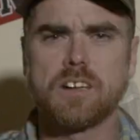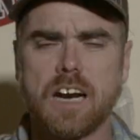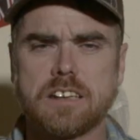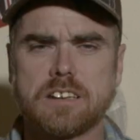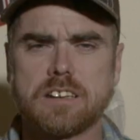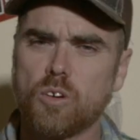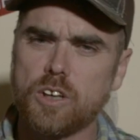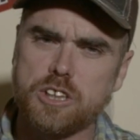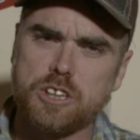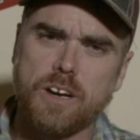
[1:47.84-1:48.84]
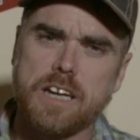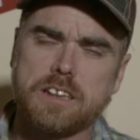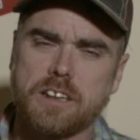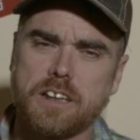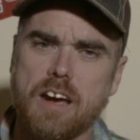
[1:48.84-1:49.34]
And I said, "Mort, did you
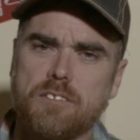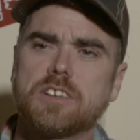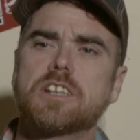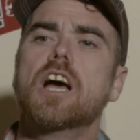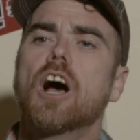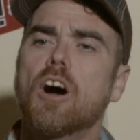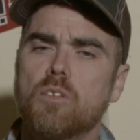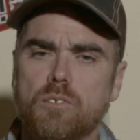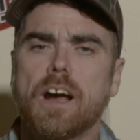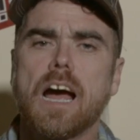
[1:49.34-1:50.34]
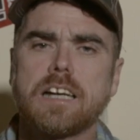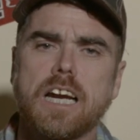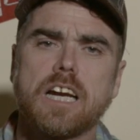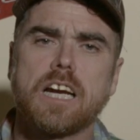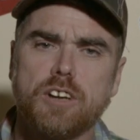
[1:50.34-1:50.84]
ask the catfish, 'Oh, may I
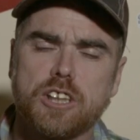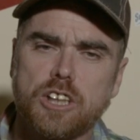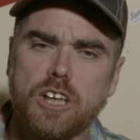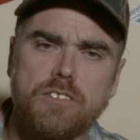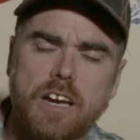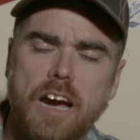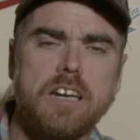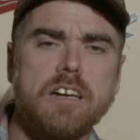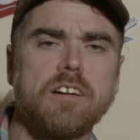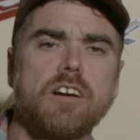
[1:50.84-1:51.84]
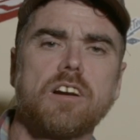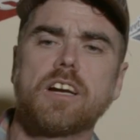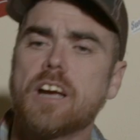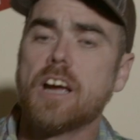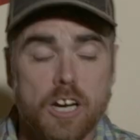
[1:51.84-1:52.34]
take a picture of you? How do you know they don't
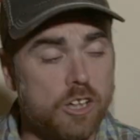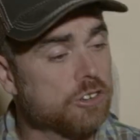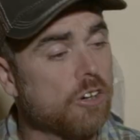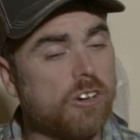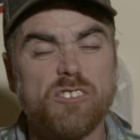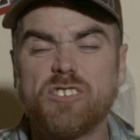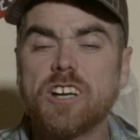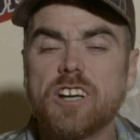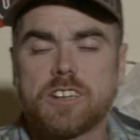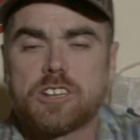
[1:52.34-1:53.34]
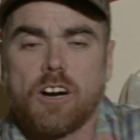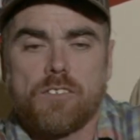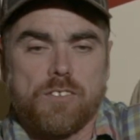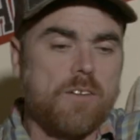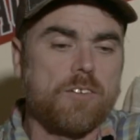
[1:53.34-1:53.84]
like you?'" He goes, "No, they're fierce. They
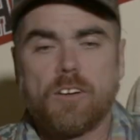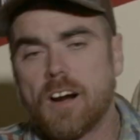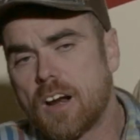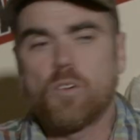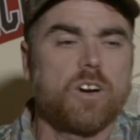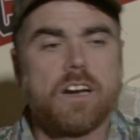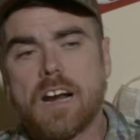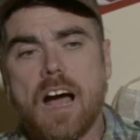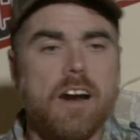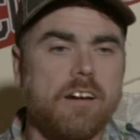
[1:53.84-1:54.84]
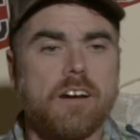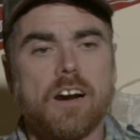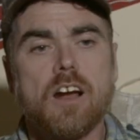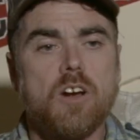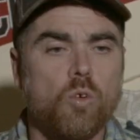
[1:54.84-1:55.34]
start flopping around. They want to get out of there.